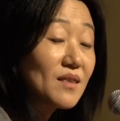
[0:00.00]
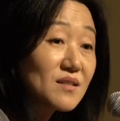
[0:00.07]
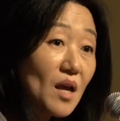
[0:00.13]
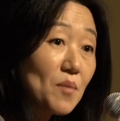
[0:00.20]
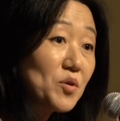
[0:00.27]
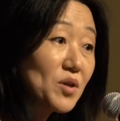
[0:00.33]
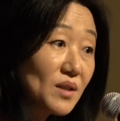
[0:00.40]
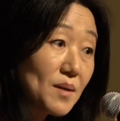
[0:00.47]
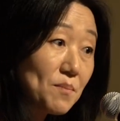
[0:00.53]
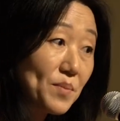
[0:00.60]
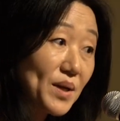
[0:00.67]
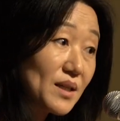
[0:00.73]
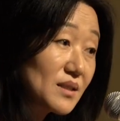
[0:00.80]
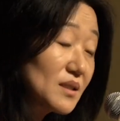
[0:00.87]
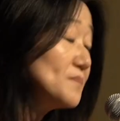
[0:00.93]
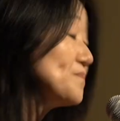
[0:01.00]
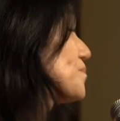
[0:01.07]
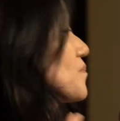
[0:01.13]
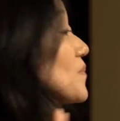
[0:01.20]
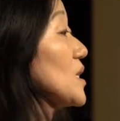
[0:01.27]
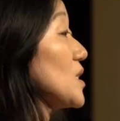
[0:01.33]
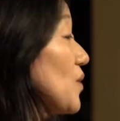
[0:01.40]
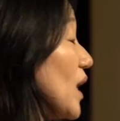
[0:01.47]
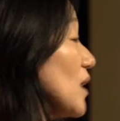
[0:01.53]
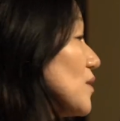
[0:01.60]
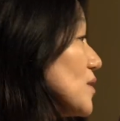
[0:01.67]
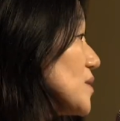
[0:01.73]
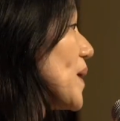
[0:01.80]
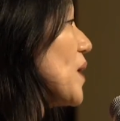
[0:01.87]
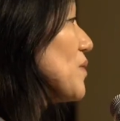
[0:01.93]
the Summer Olympics. So I
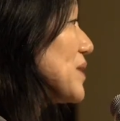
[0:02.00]
learned about